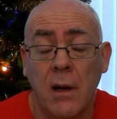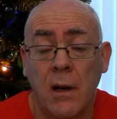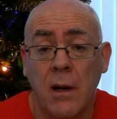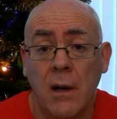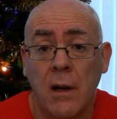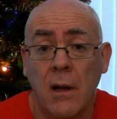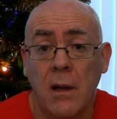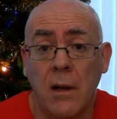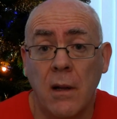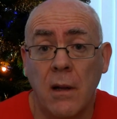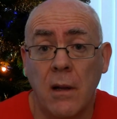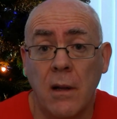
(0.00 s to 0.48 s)

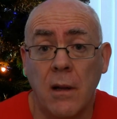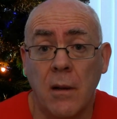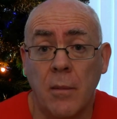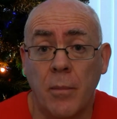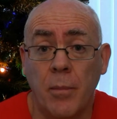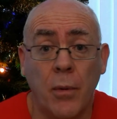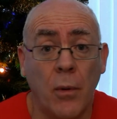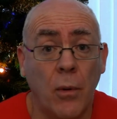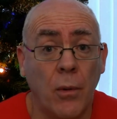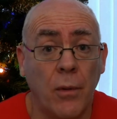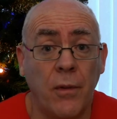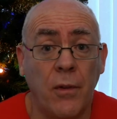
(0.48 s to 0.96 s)
They're
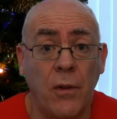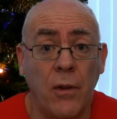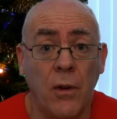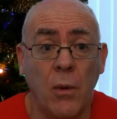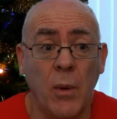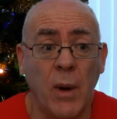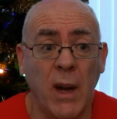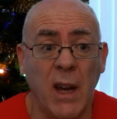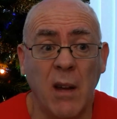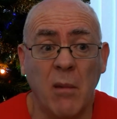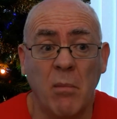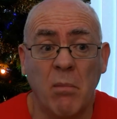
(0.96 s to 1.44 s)
both
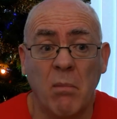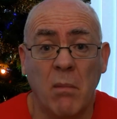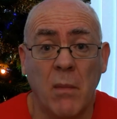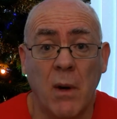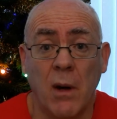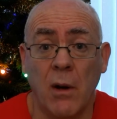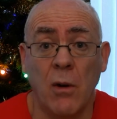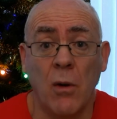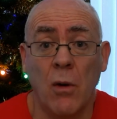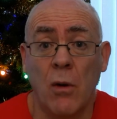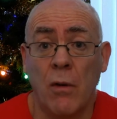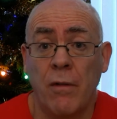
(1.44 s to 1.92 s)
doing
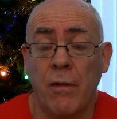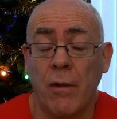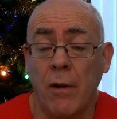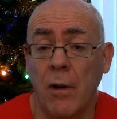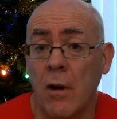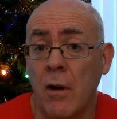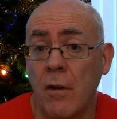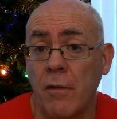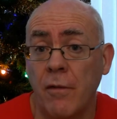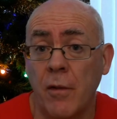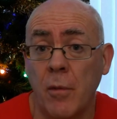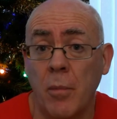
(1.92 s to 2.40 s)
an awful
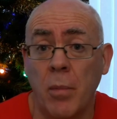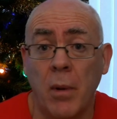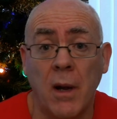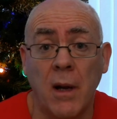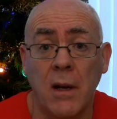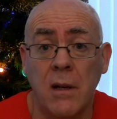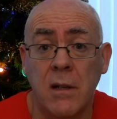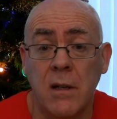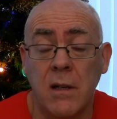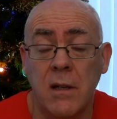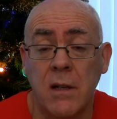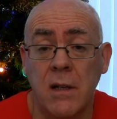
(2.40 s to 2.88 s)
lot for
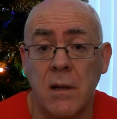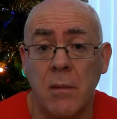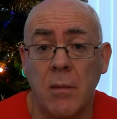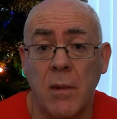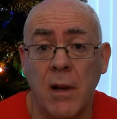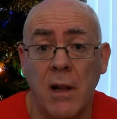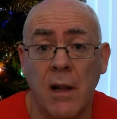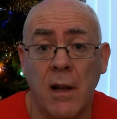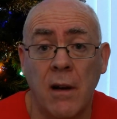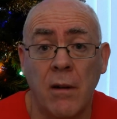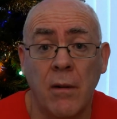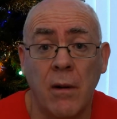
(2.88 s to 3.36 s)
players that are simply
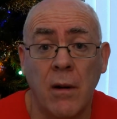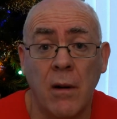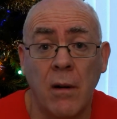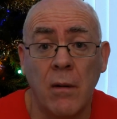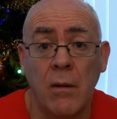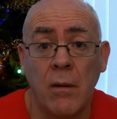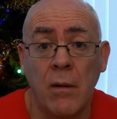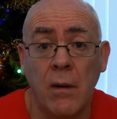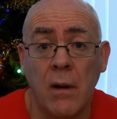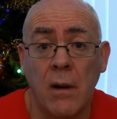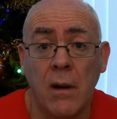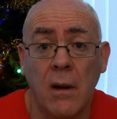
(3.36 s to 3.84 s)
there on
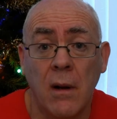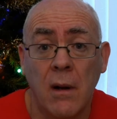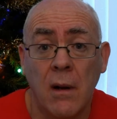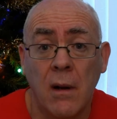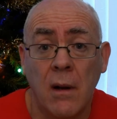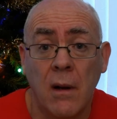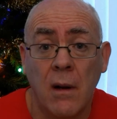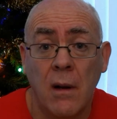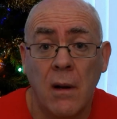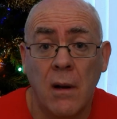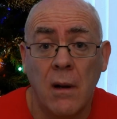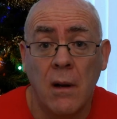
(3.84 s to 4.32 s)
loan.
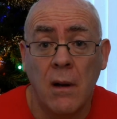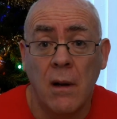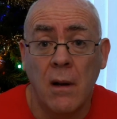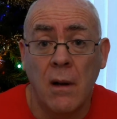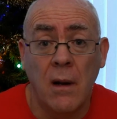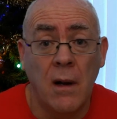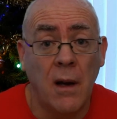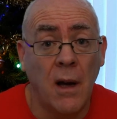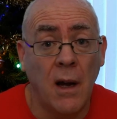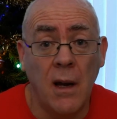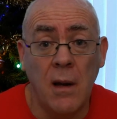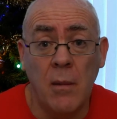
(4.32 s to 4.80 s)

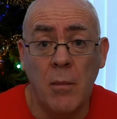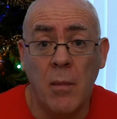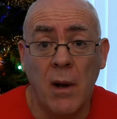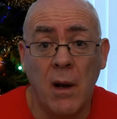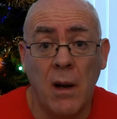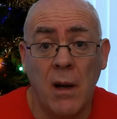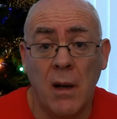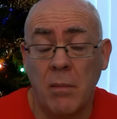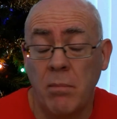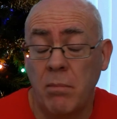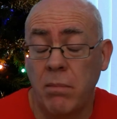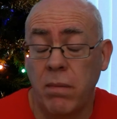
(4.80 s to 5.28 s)
Kenny
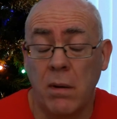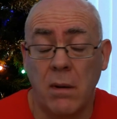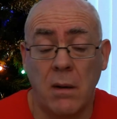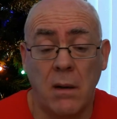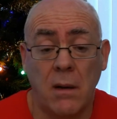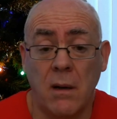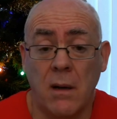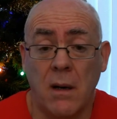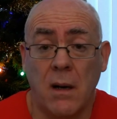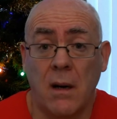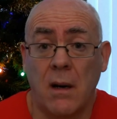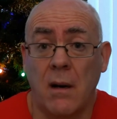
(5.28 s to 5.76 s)
Miller,
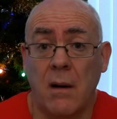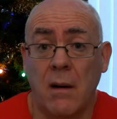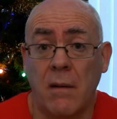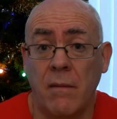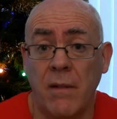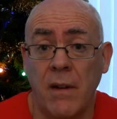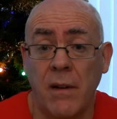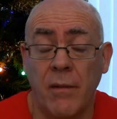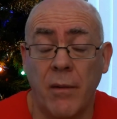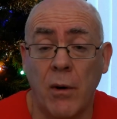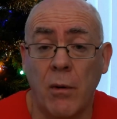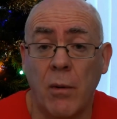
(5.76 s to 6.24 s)
I've
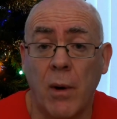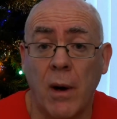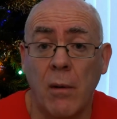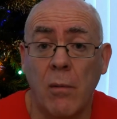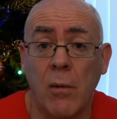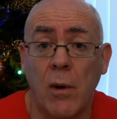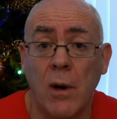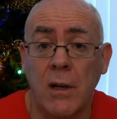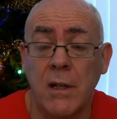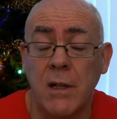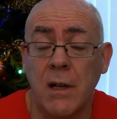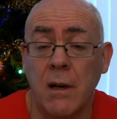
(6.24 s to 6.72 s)
never quite
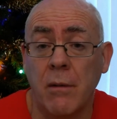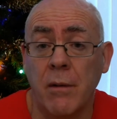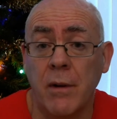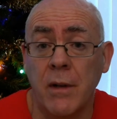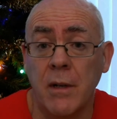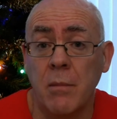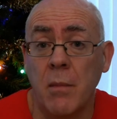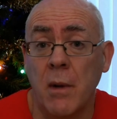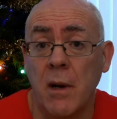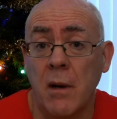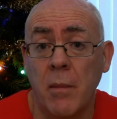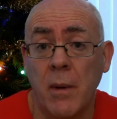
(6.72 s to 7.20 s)
worked out where he's
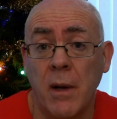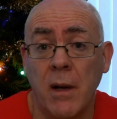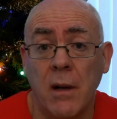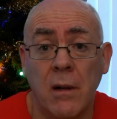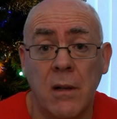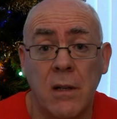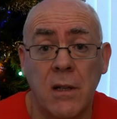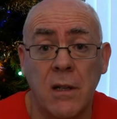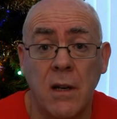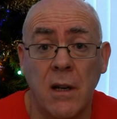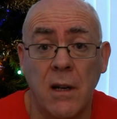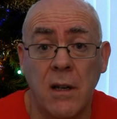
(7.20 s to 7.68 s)
meant to be all
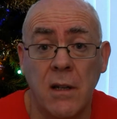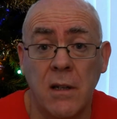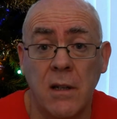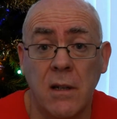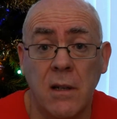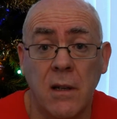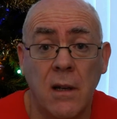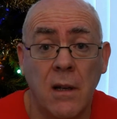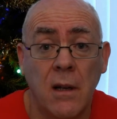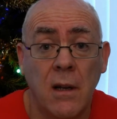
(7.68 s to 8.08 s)
season.